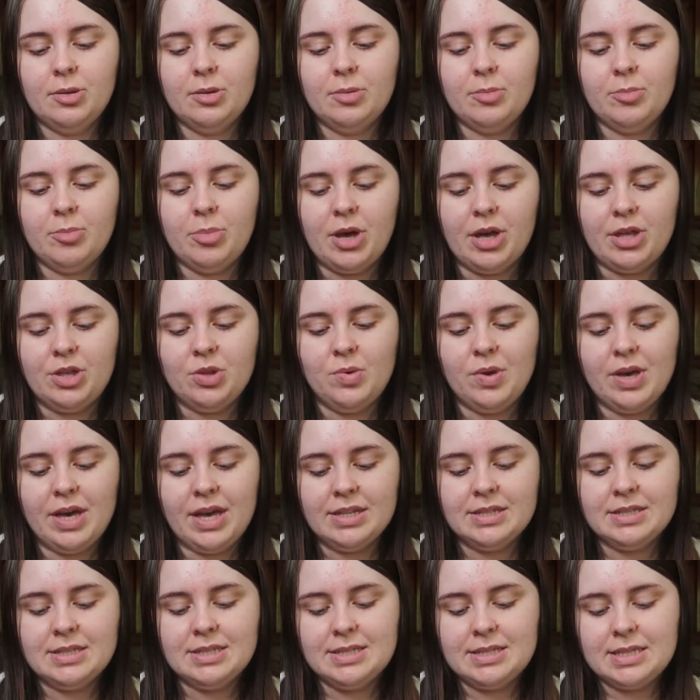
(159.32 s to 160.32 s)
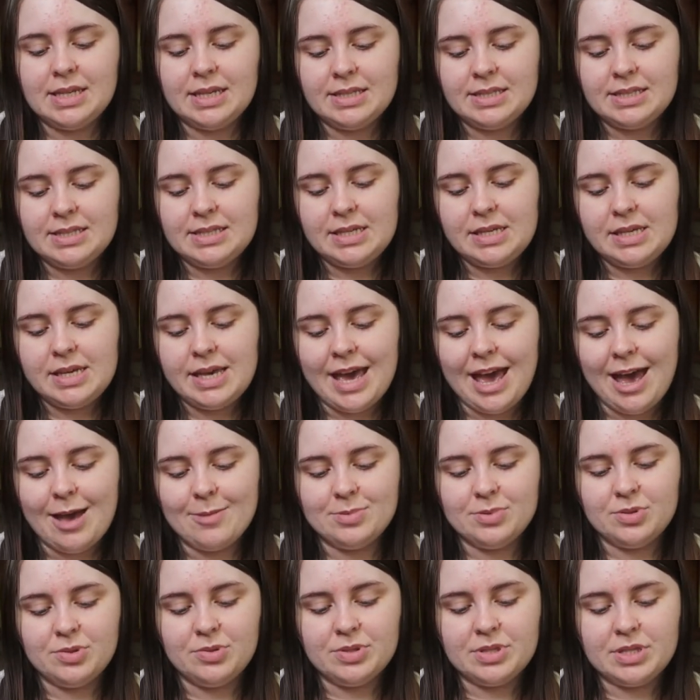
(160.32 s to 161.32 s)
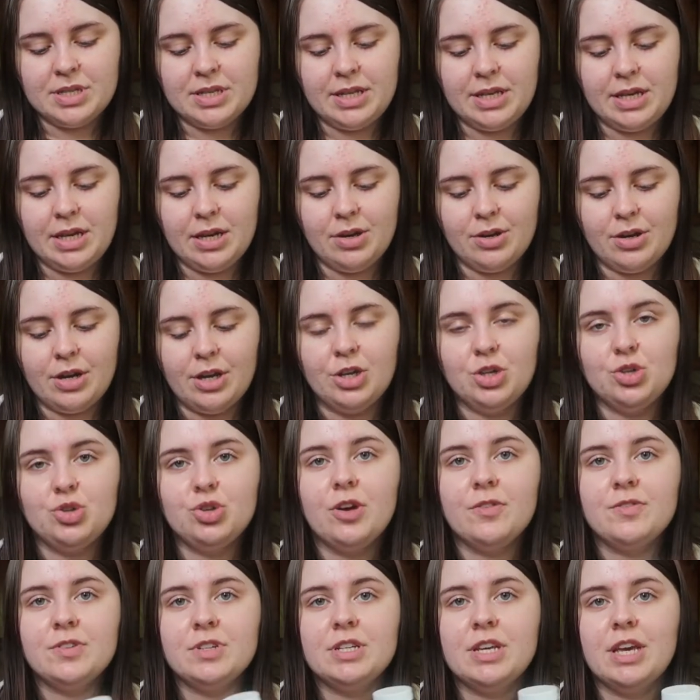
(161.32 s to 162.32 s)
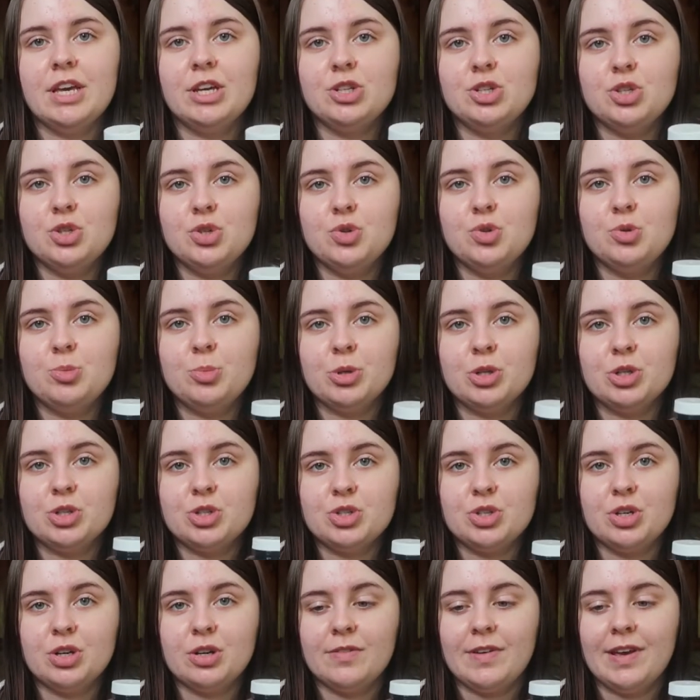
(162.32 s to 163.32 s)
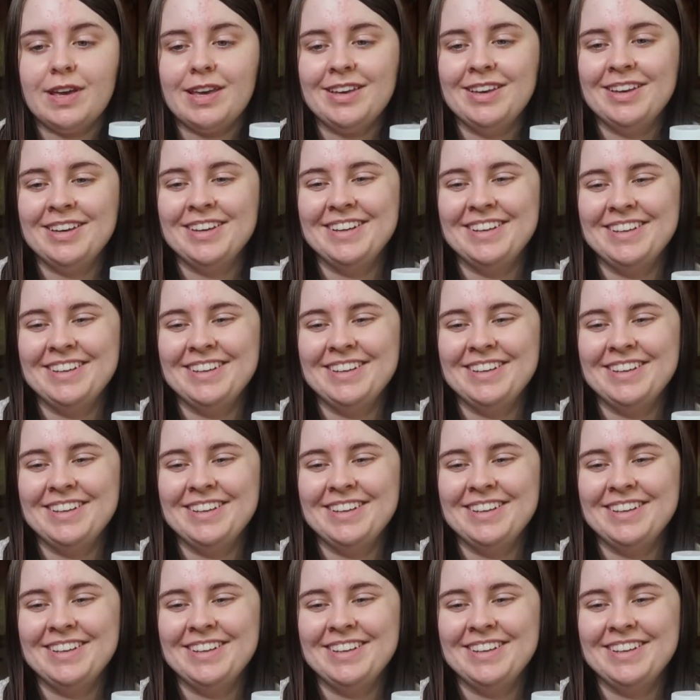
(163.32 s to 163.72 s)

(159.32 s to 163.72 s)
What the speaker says: But you get 60 capsules in here. Now you do have to take 2 per serving.